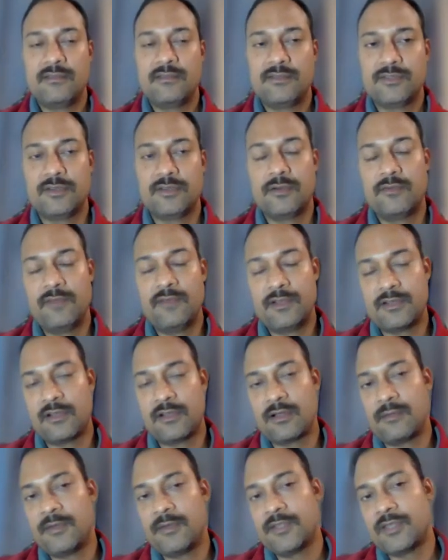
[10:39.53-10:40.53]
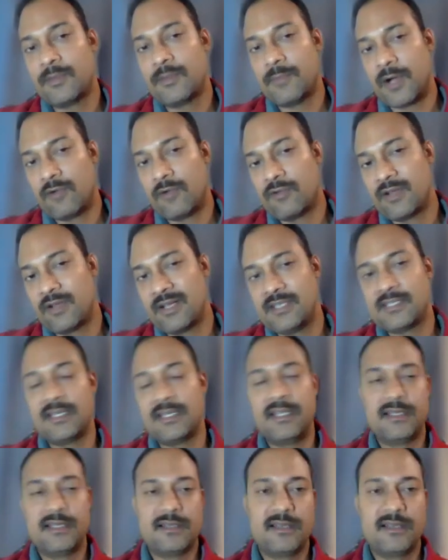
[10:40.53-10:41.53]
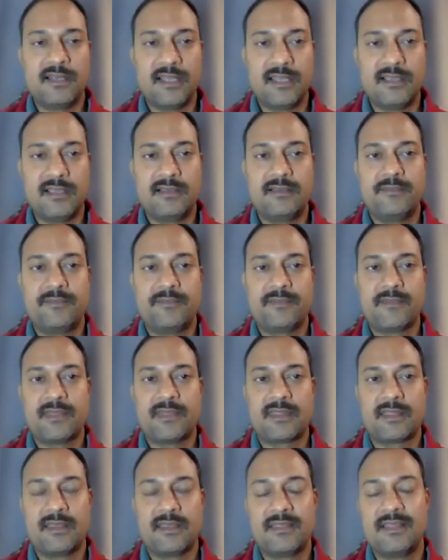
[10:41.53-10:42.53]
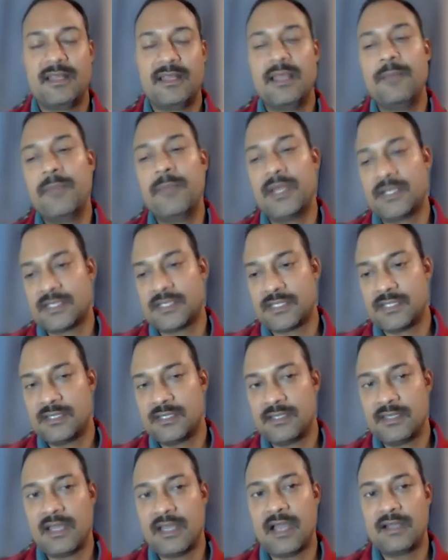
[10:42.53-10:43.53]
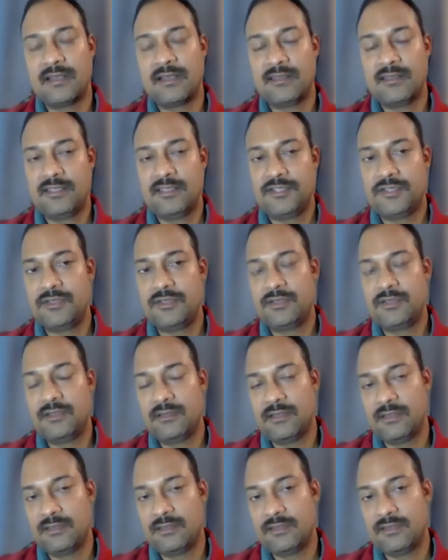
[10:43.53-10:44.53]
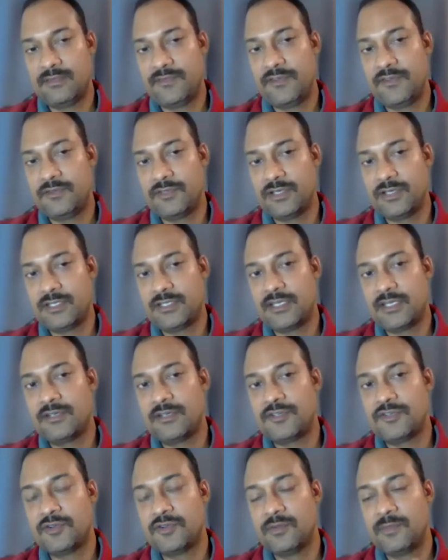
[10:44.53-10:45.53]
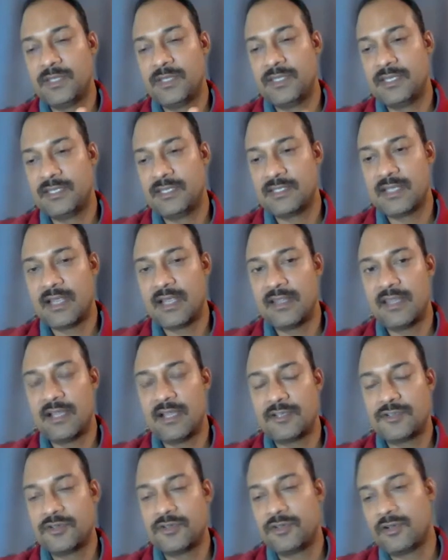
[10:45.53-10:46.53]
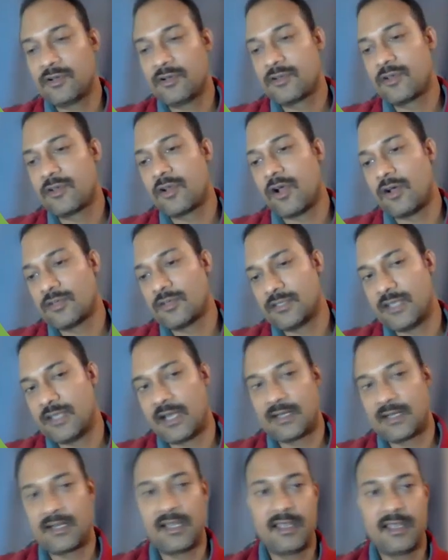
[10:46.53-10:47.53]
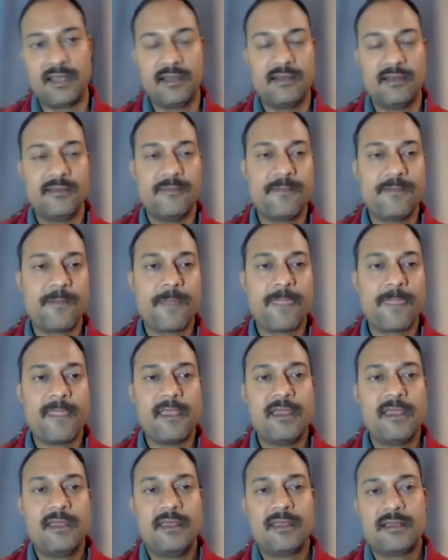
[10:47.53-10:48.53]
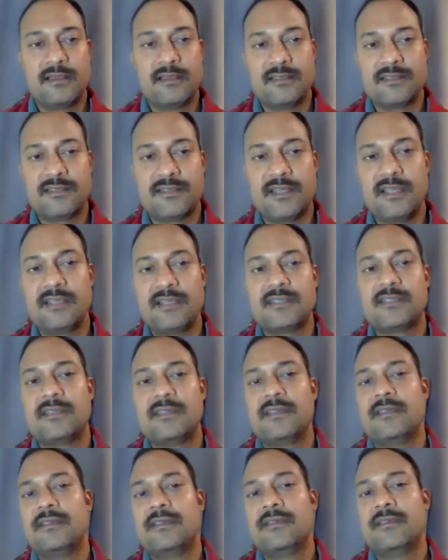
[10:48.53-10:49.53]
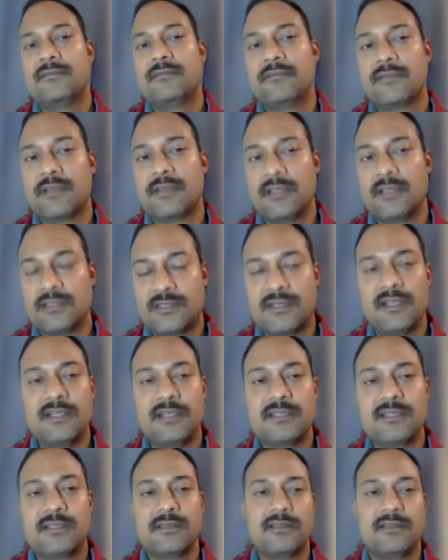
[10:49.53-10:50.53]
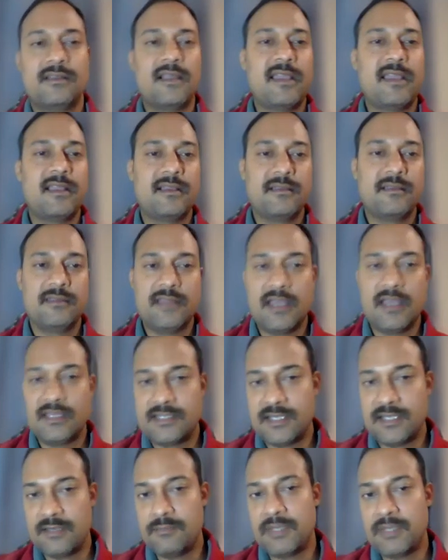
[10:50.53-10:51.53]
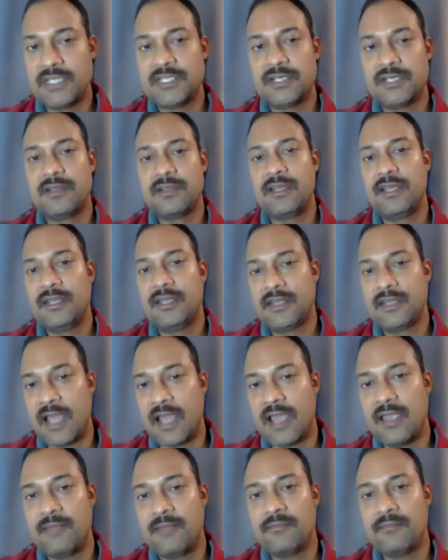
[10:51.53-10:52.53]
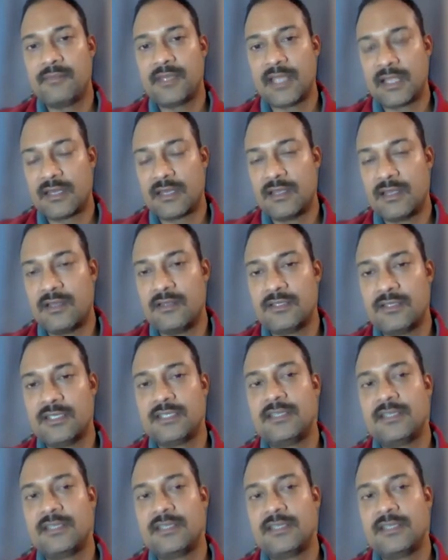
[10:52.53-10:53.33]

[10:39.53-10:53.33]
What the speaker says: So we'll talk about the boundaries later, like the limits that the future state should be this and that should not cross that line. Constraints, constraints like I said, budgetary, time, technology.